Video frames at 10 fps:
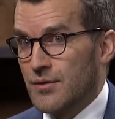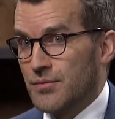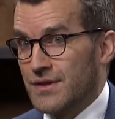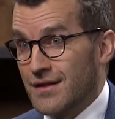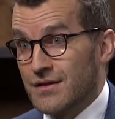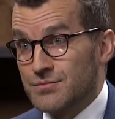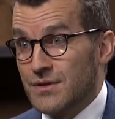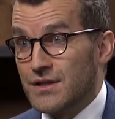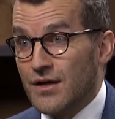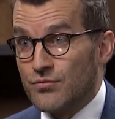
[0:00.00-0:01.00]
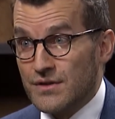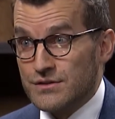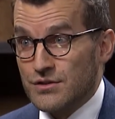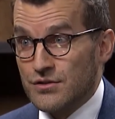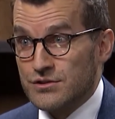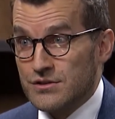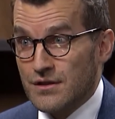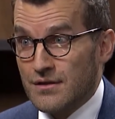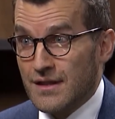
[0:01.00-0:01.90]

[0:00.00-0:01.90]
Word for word: But then there's been done research